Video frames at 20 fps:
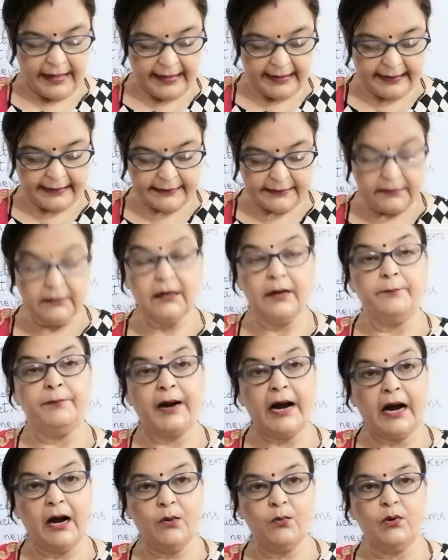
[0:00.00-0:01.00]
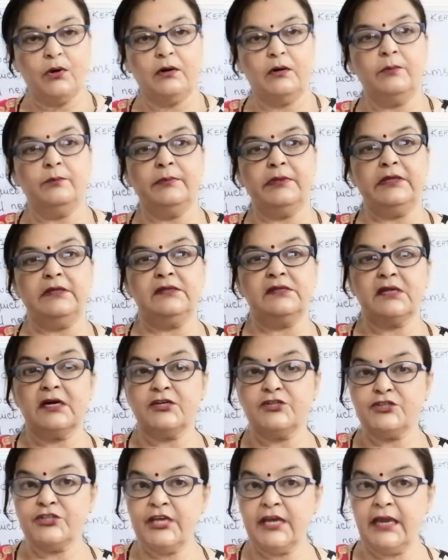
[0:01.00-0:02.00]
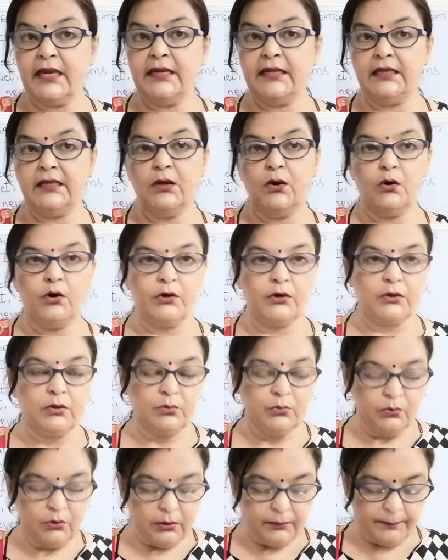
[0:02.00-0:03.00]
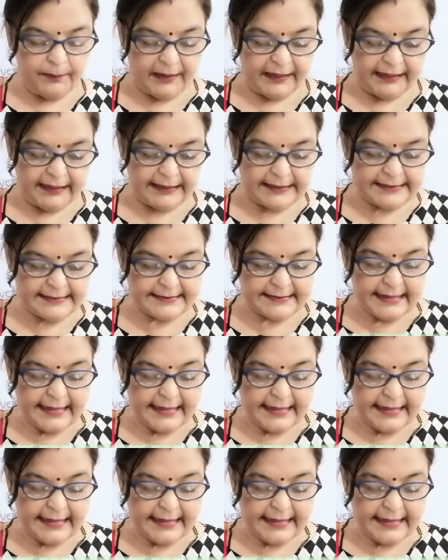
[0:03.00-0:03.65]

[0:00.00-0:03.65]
And a bower means a shady or a cool place,